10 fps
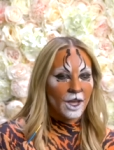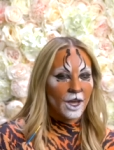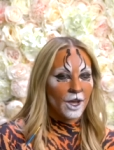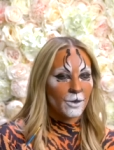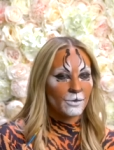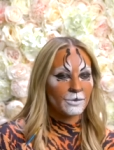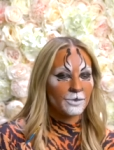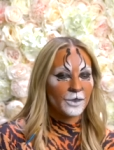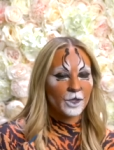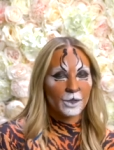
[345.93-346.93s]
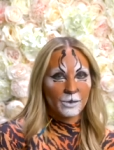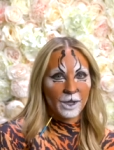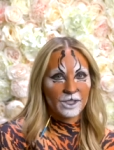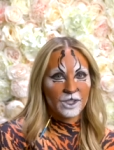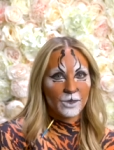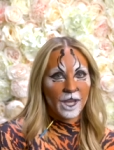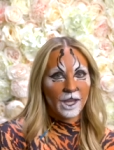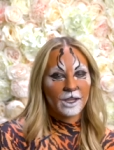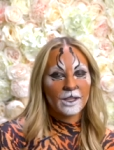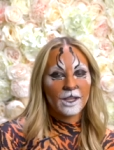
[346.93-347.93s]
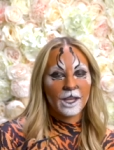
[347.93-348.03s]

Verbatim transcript: um, do it the best you can.